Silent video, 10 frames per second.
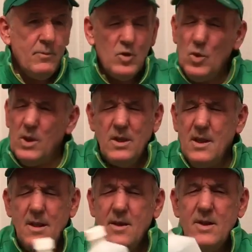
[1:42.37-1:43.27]
So
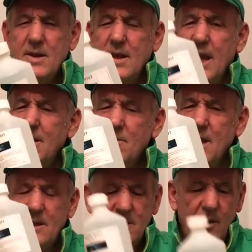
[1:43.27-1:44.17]
the time
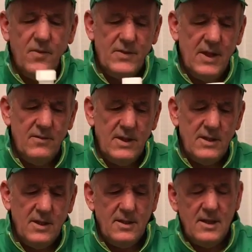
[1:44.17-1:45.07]
this stuff saves
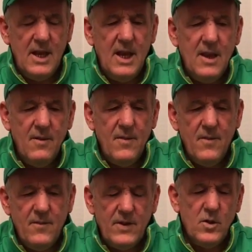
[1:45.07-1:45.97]
is
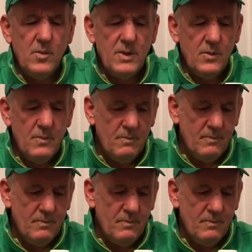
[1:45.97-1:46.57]
phenomenal.